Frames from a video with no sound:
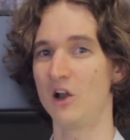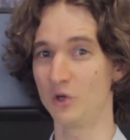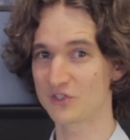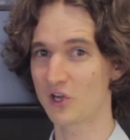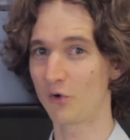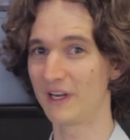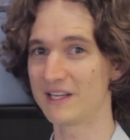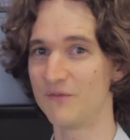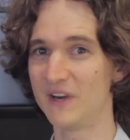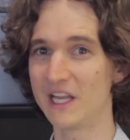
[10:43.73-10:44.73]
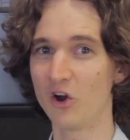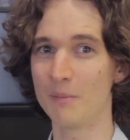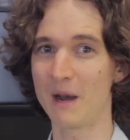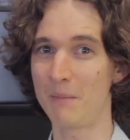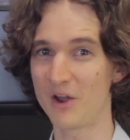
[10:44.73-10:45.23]
I'll also release a video
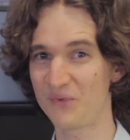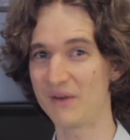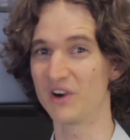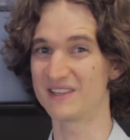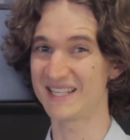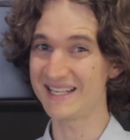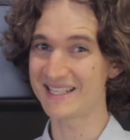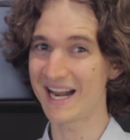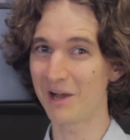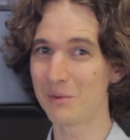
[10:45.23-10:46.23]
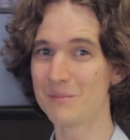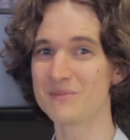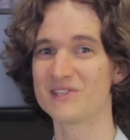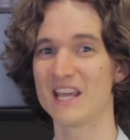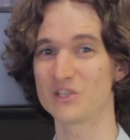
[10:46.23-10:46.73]
about my favourite Tintin
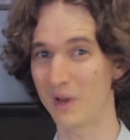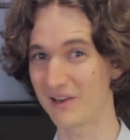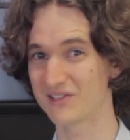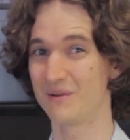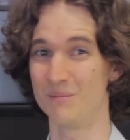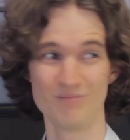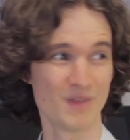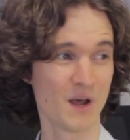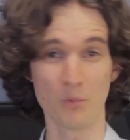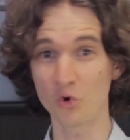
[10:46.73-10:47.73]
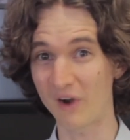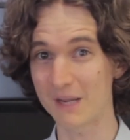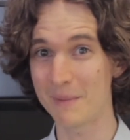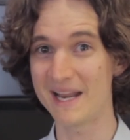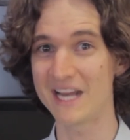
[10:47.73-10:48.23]
albums, as well as some book
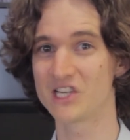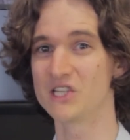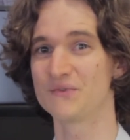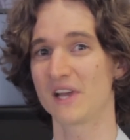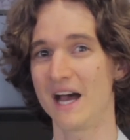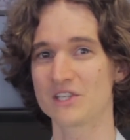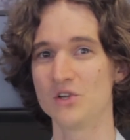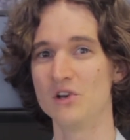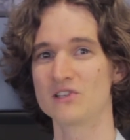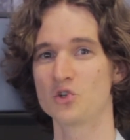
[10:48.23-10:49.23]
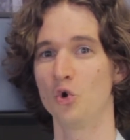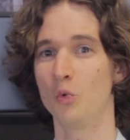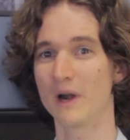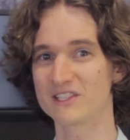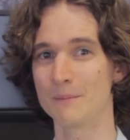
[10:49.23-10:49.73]
recommendations for cartoonists who are
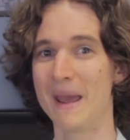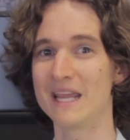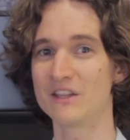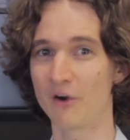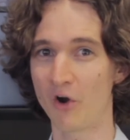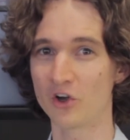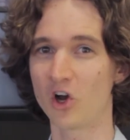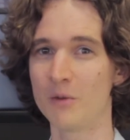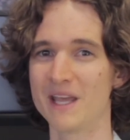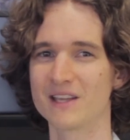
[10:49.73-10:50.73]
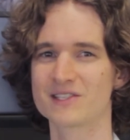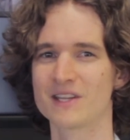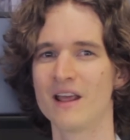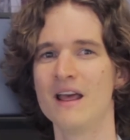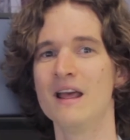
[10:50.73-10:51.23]
wanting to make their own
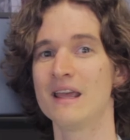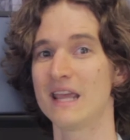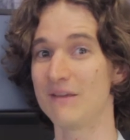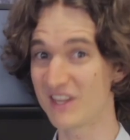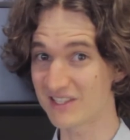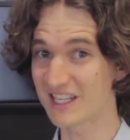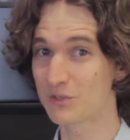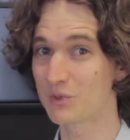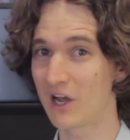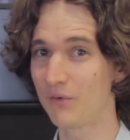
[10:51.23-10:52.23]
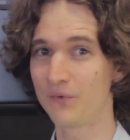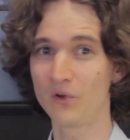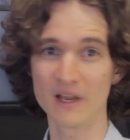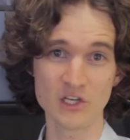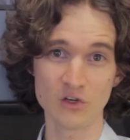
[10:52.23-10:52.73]
comics. If this list was
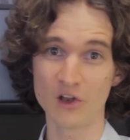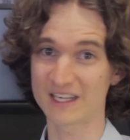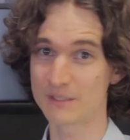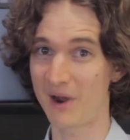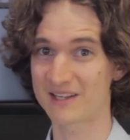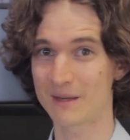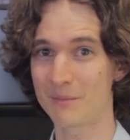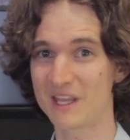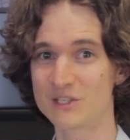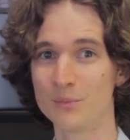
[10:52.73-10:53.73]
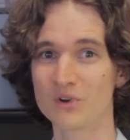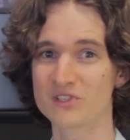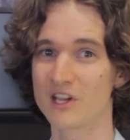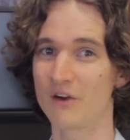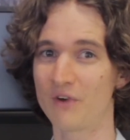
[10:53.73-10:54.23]
helpful and you'd like to buy some of these
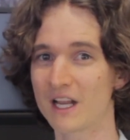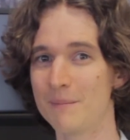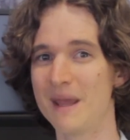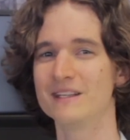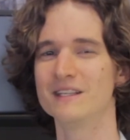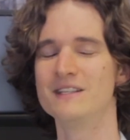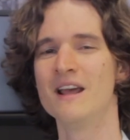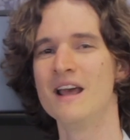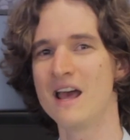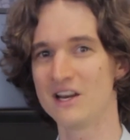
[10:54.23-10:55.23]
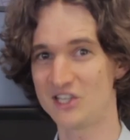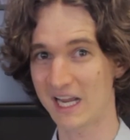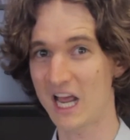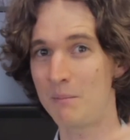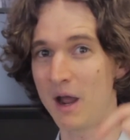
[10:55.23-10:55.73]
books that I've recommended,
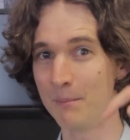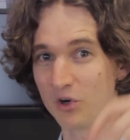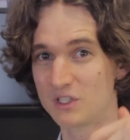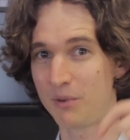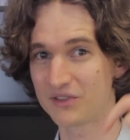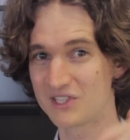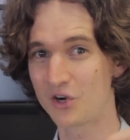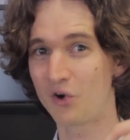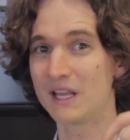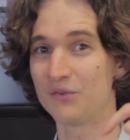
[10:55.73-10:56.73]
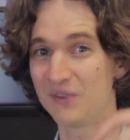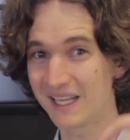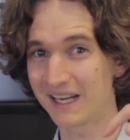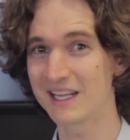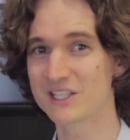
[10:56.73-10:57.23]
check out my book depository
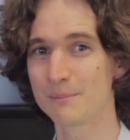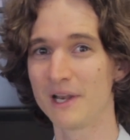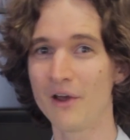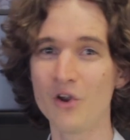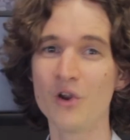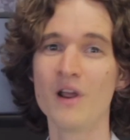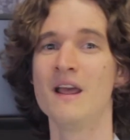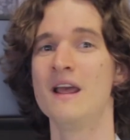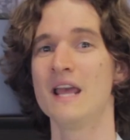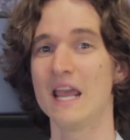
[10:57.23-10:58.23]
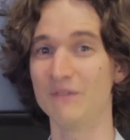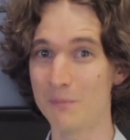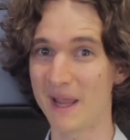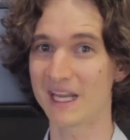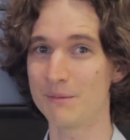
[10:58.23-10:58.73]
affiliate links below. If
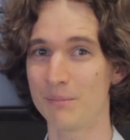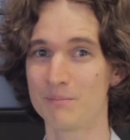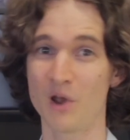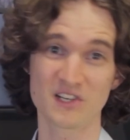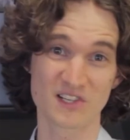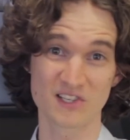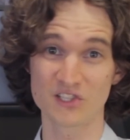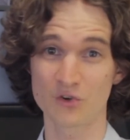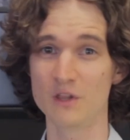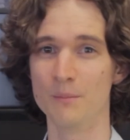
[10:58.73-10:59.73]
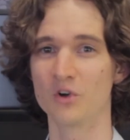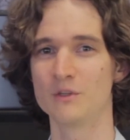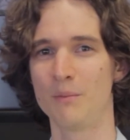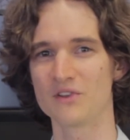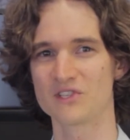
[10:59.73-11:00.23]
you make any purchases through the book
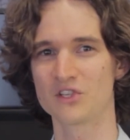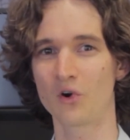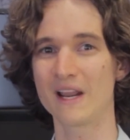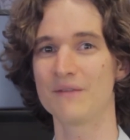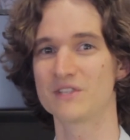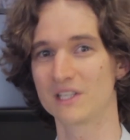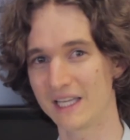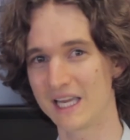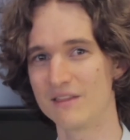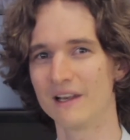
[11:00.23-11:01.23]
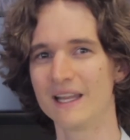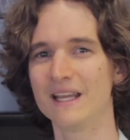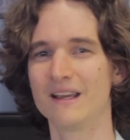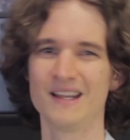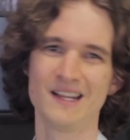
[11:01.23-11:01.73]
depository after clicking the link,